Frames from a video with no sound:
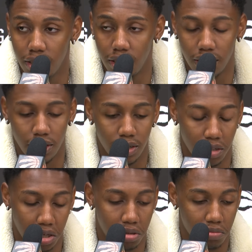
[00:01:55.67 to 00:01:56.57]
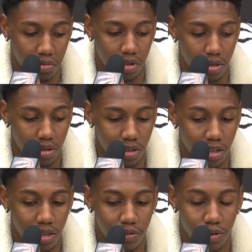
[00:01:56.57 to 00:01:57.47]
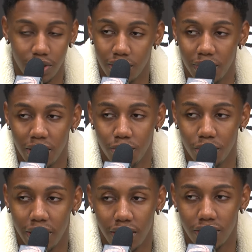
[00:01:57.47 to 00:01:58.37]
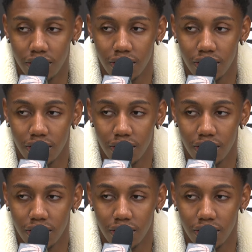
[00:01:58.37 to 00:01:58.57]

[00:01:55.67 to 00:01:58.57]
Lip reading: And, yeah, looking forward to many more battles.